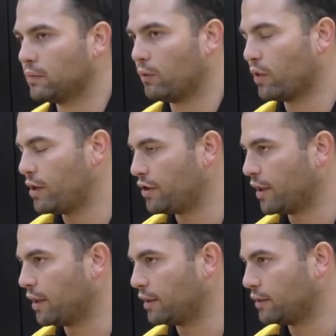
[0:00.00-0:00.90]

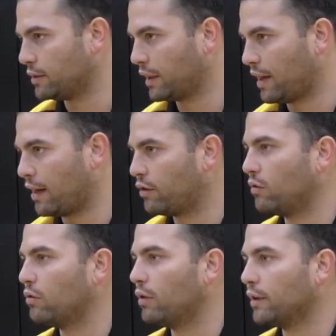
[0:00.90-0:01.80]
region and
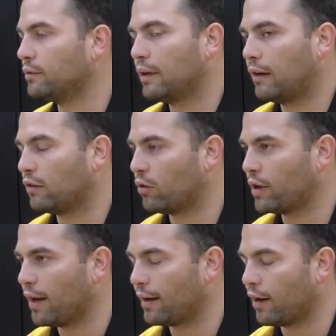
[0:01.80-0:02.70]
sectional, and there's no
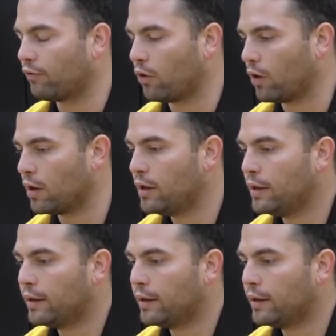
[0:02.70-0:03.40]
telling how far.